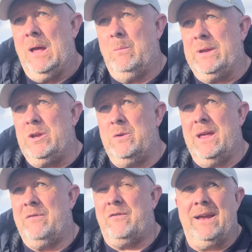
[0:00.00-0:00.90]
We knew
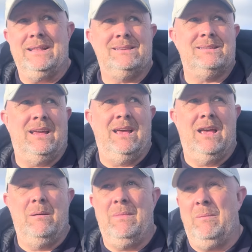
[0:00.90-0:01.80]
their threats,
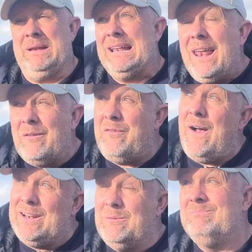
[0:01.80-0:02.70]
and we
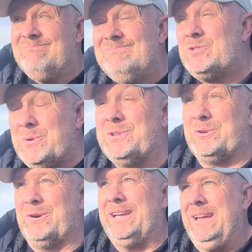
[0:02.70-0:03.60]
nullified them to a
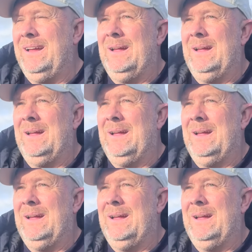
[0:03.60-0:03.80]
degree.